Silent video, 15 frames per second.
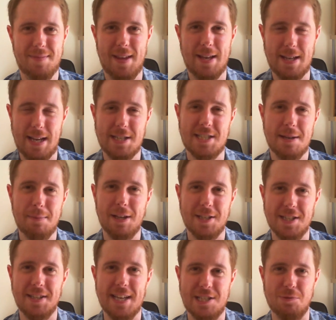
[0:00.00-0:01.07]
it's
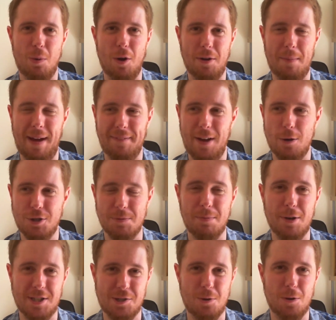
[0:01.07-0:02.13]
similar to this one about the ocean,
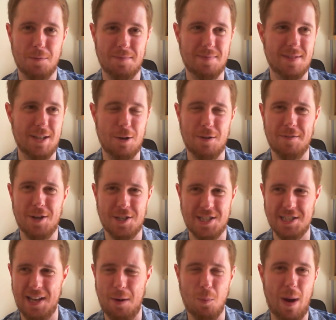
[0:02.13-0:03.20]
but it's called The
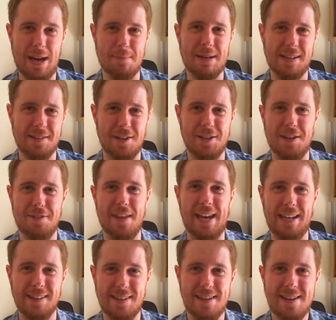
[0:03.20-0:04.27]
Universe is like way bigger than you
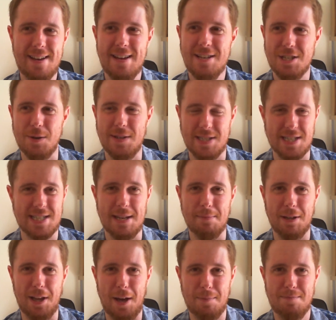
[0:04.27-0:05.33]
think. So it's a
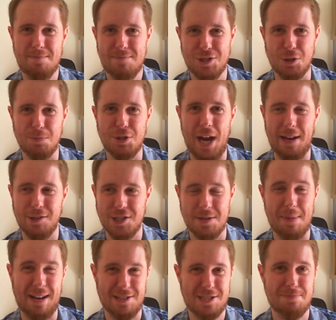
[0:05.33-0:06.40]
similar subject,
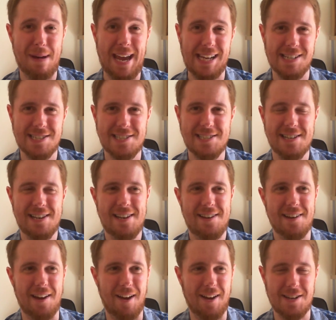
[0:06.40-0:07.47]
just about space
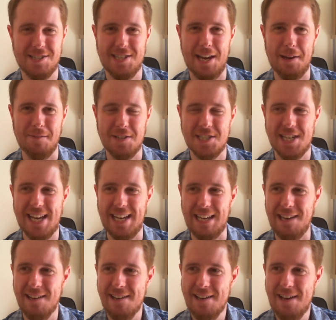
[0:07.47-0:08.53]
instead of the sea.